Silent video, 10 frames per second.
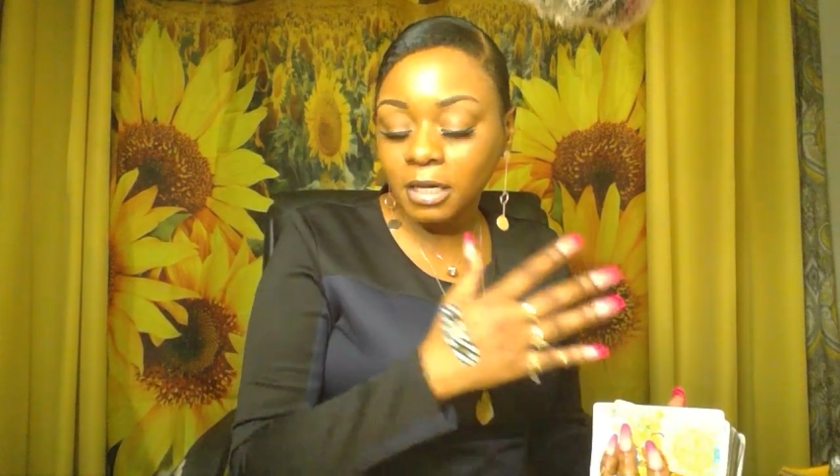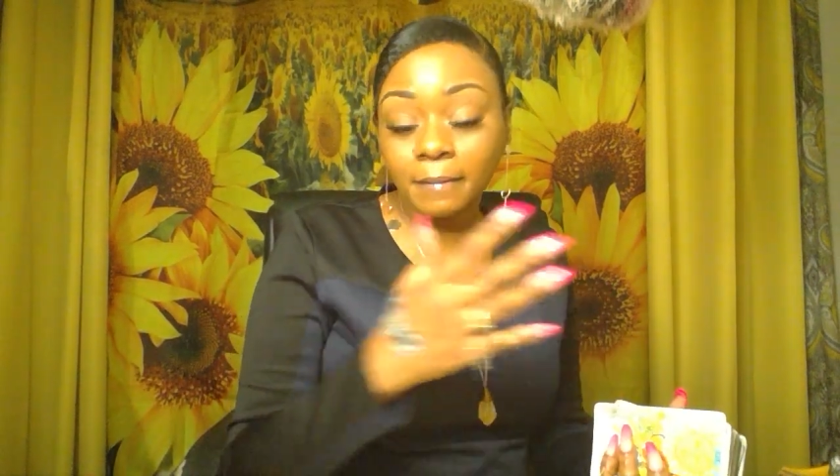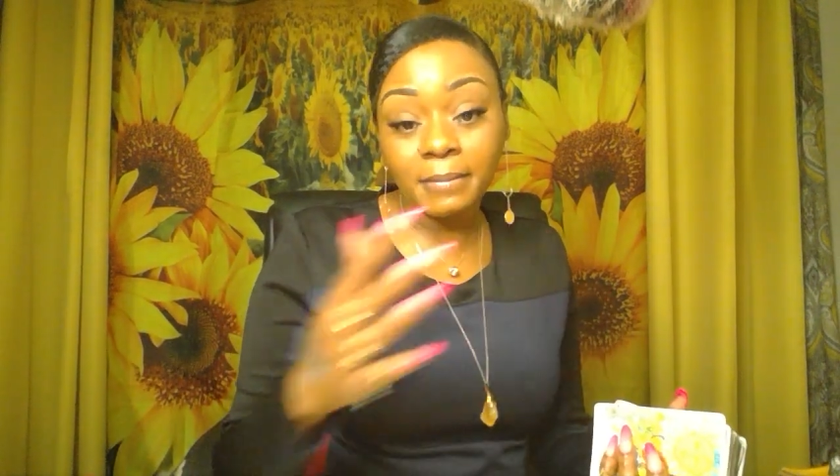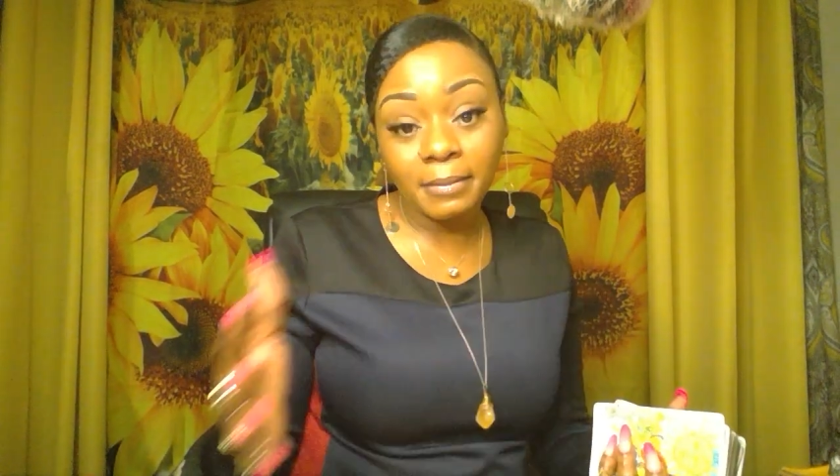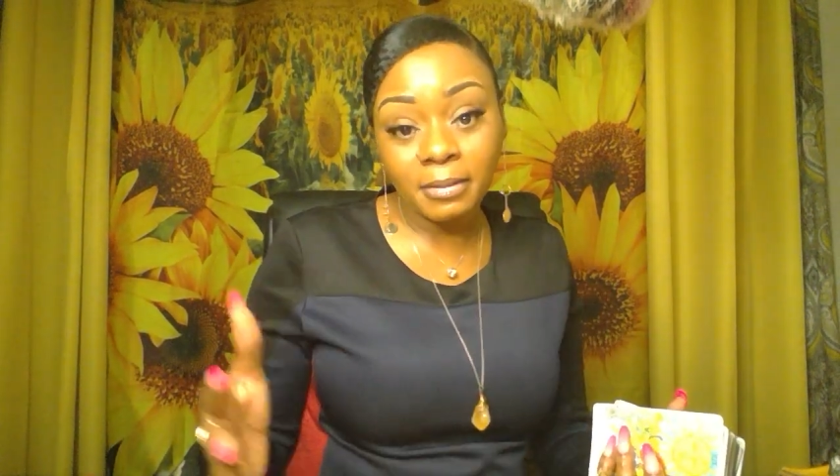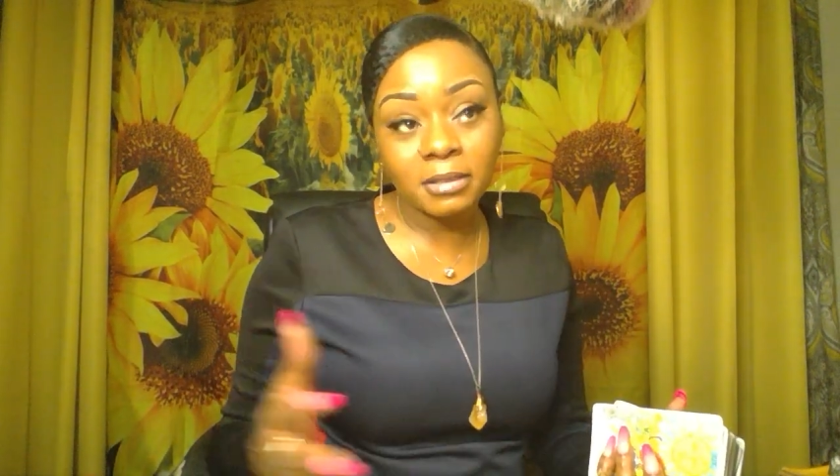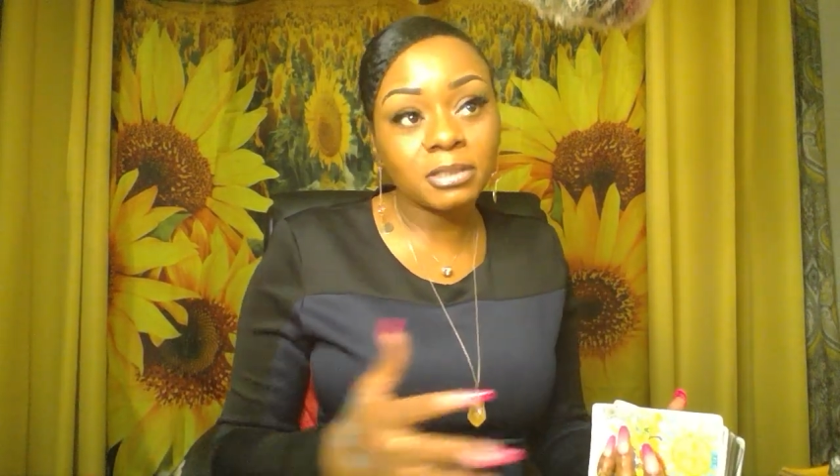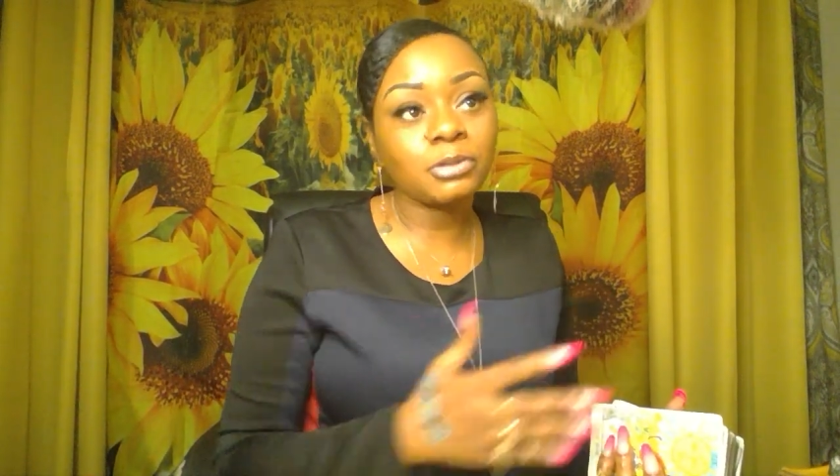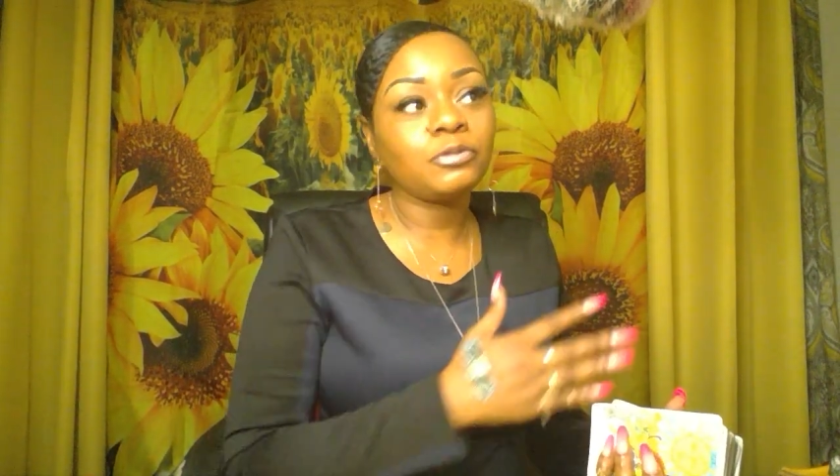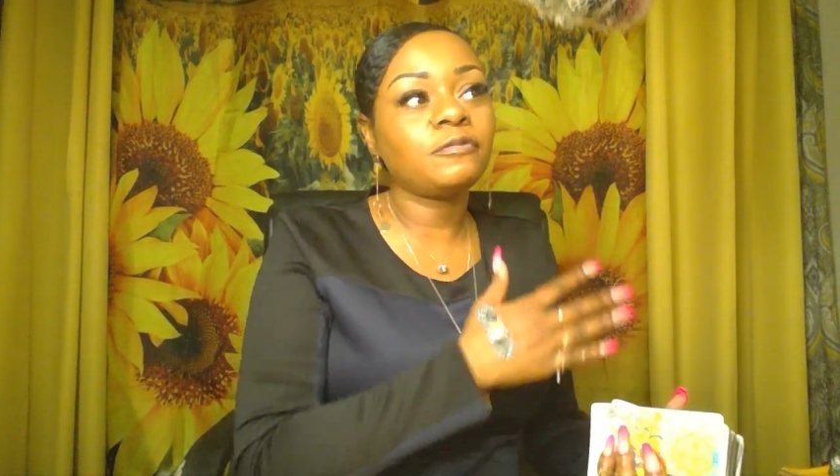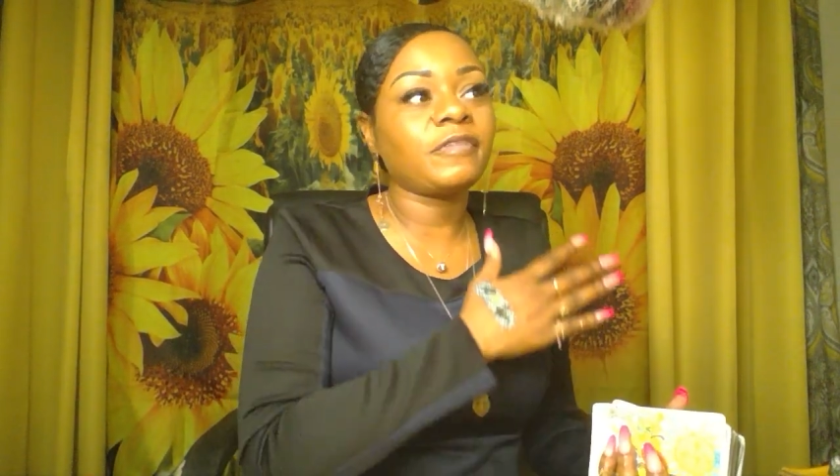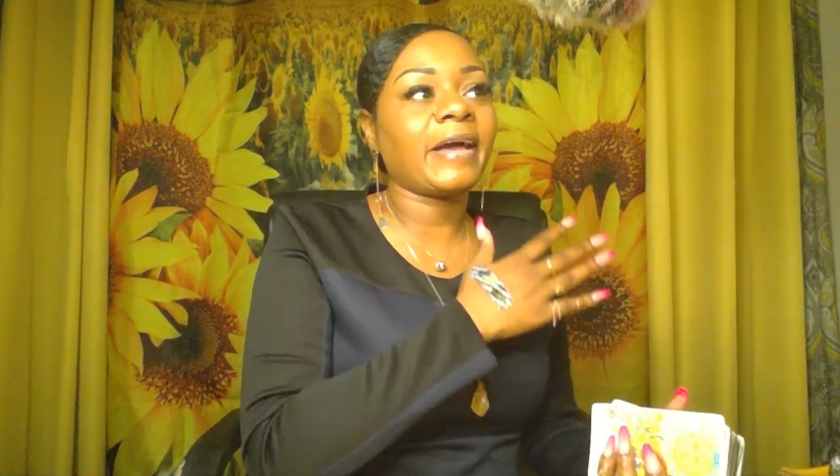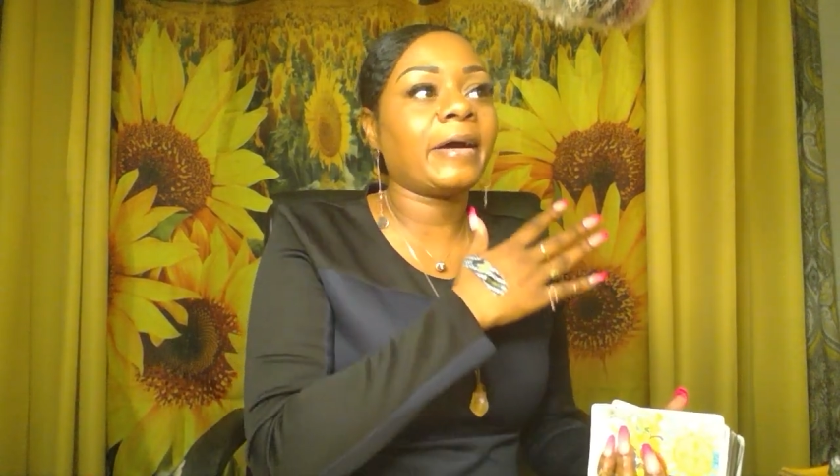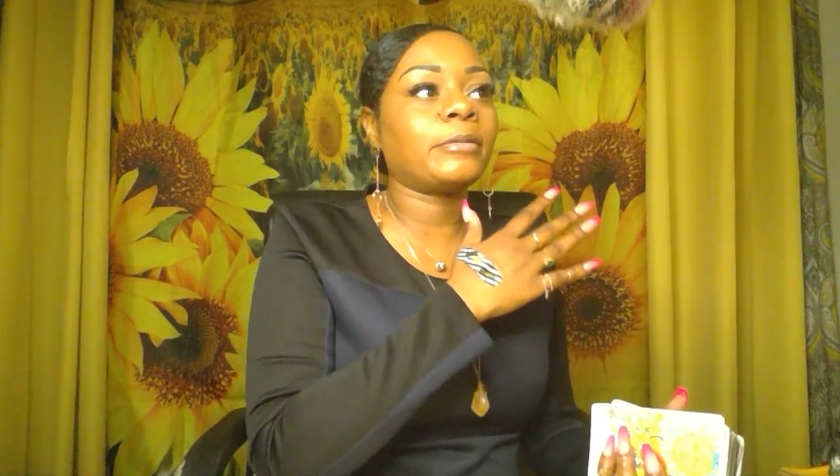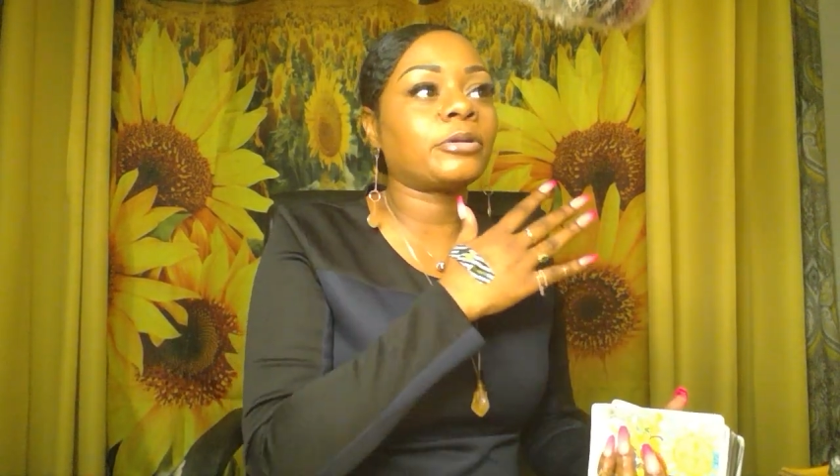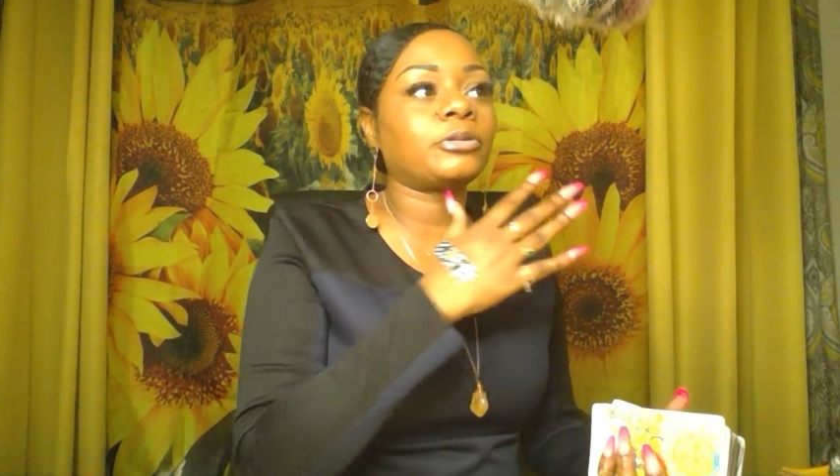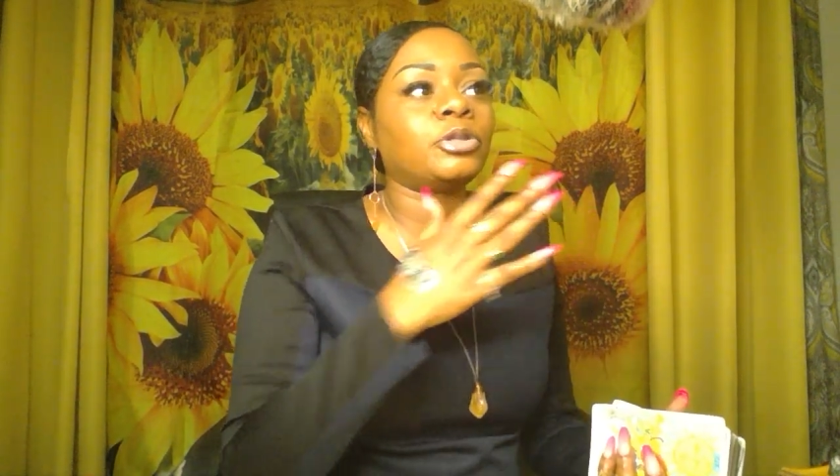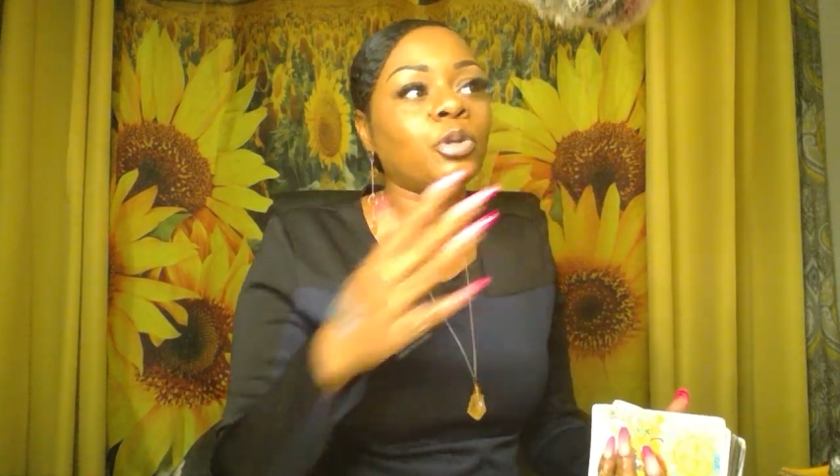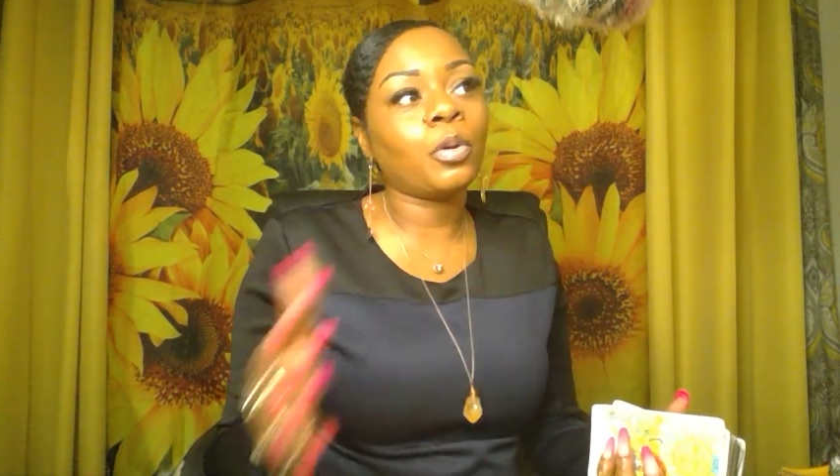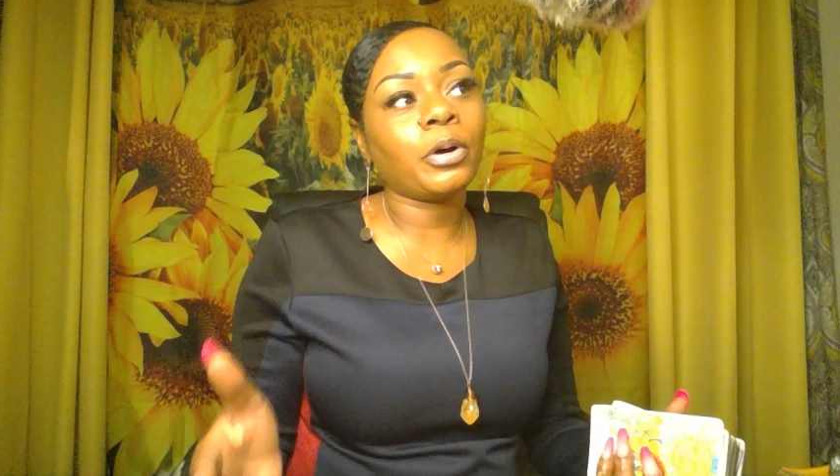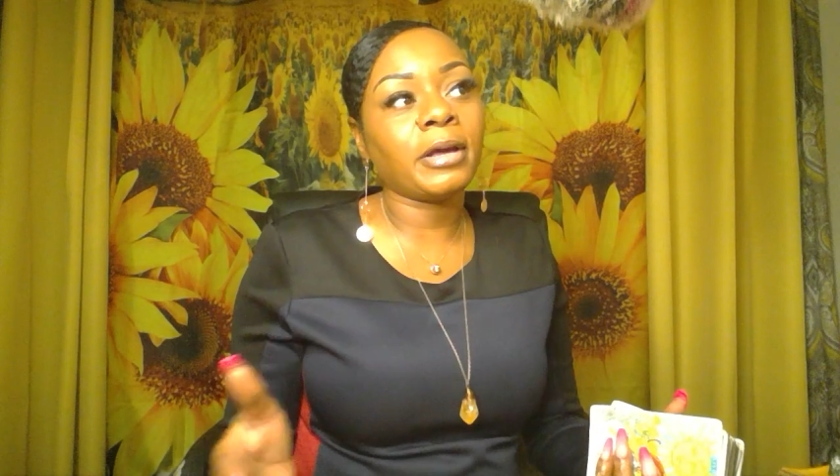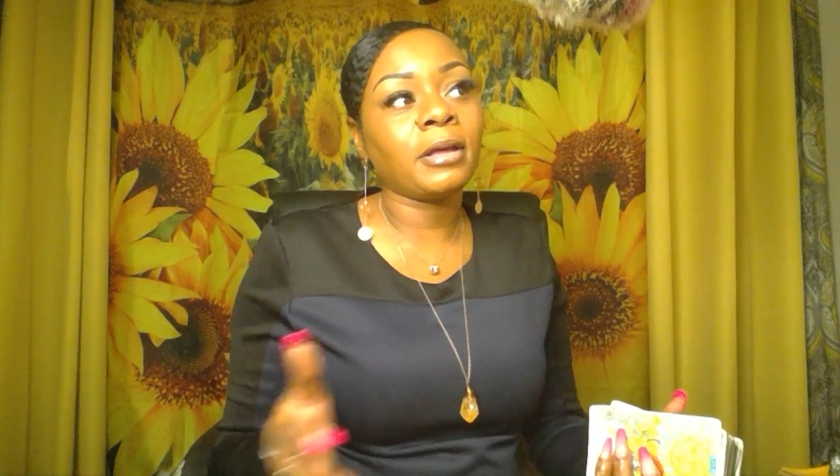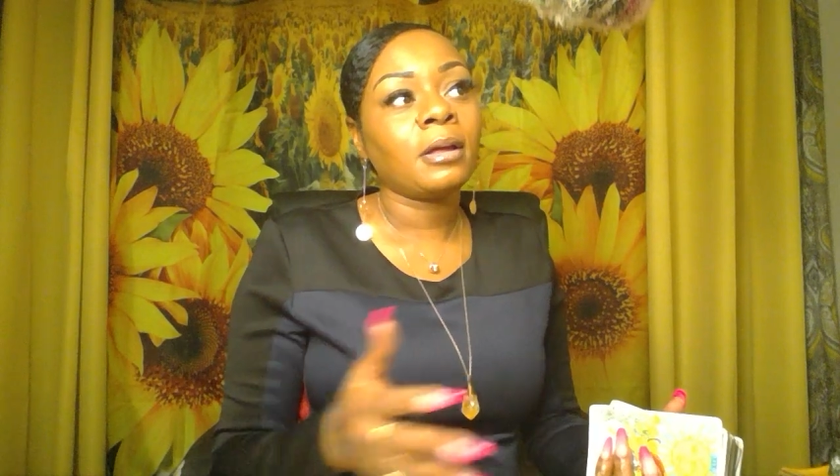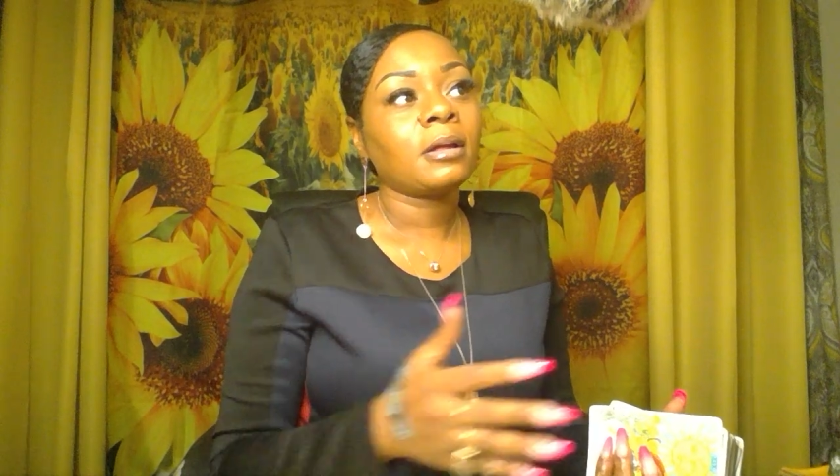commitment, this newfound joy,